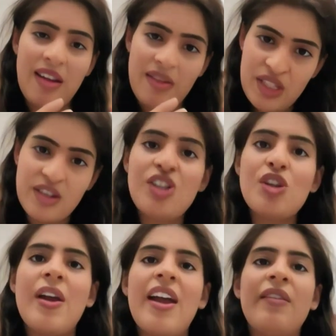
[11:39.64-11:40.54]
research
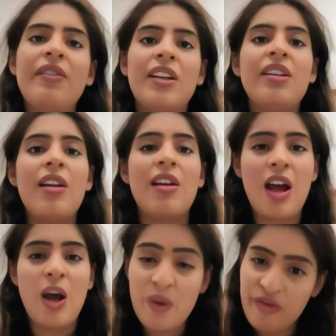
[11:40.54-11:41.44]
you have done,
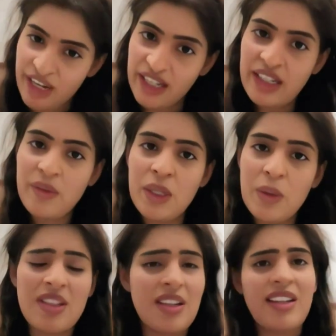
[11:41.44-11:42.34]
how effective it
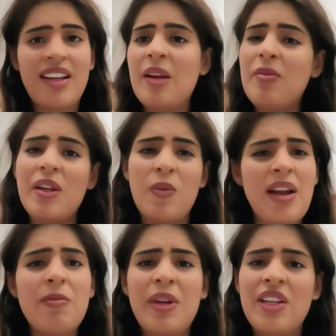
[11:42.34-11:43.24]
was. It can be a
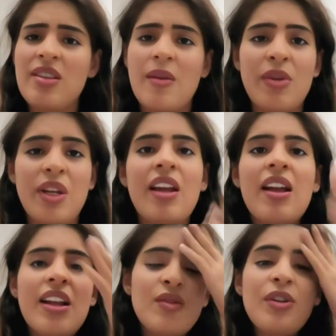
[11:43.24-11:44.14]
one-page summary.
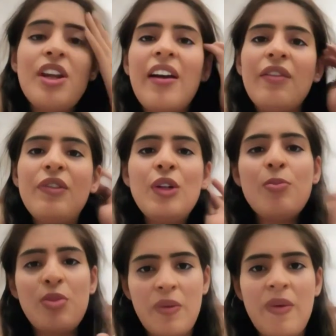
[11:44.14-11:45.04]
So you have to
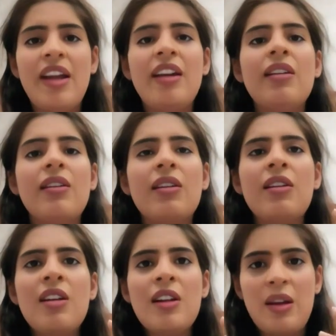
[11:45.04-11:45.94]
provide a
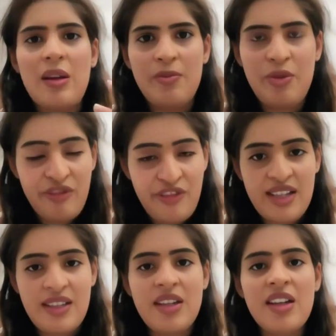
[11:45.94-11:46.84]

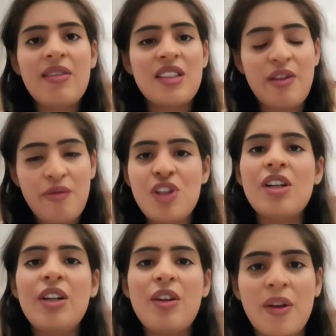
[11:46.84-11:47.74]
professor
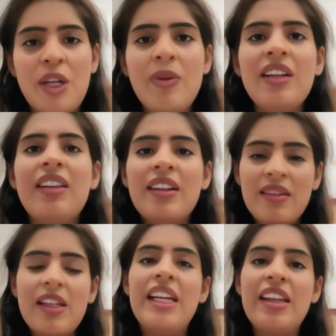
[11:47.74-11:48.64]
sufficient document that
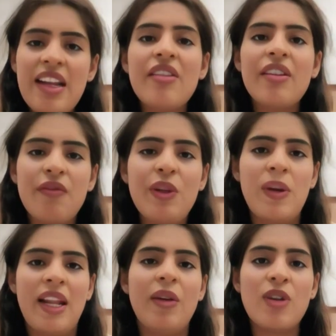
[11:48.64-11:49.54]
he can review,
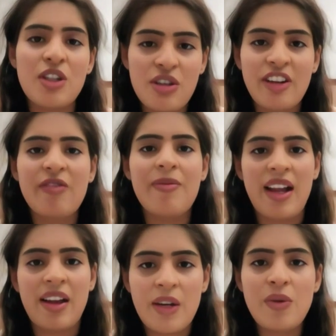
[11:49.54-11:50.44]
like what sort of
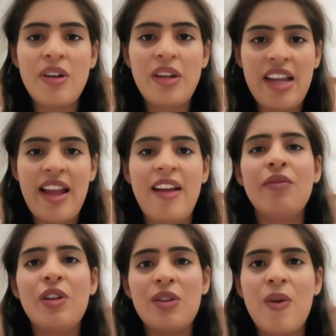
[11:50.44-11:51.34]
background he
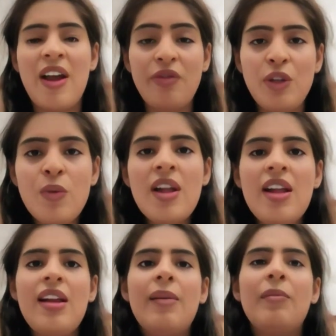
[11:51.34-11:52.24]
have. You have to,
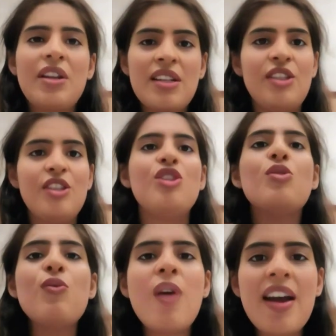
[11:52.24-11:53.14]
because
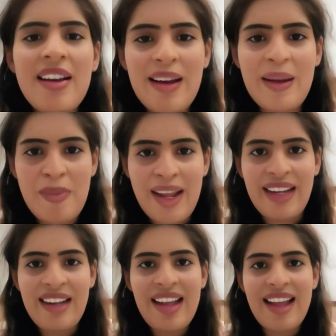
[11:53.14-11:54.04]
you are
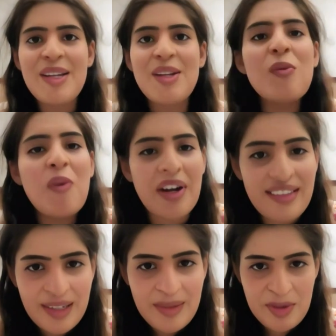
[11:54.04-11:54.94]
applying and you
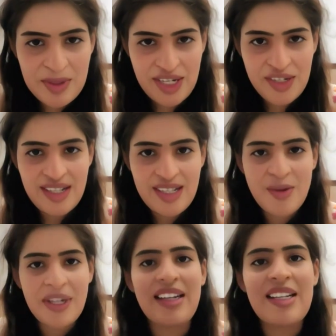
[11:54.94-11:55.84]
want that position. So
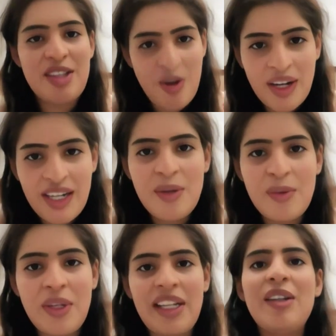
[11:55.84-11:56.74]
it is your
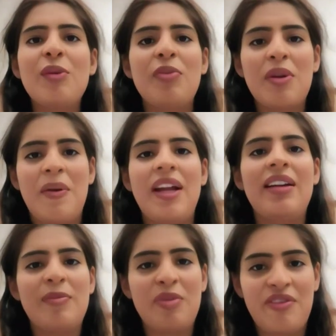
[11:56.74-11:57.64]
duty to provide
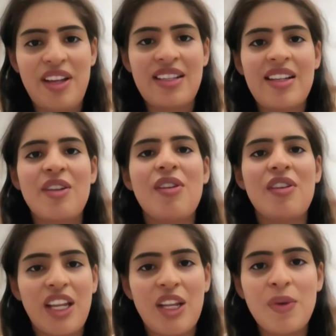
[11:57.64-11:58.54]
a professor or
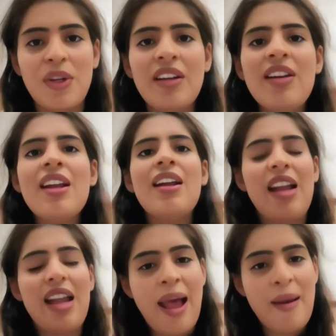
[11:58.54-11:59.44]
recruiter
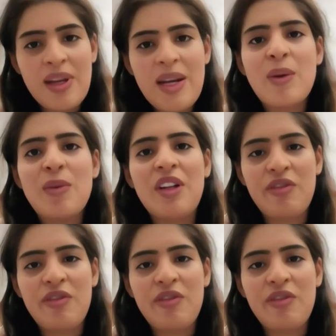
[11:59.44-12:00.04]
ample amount of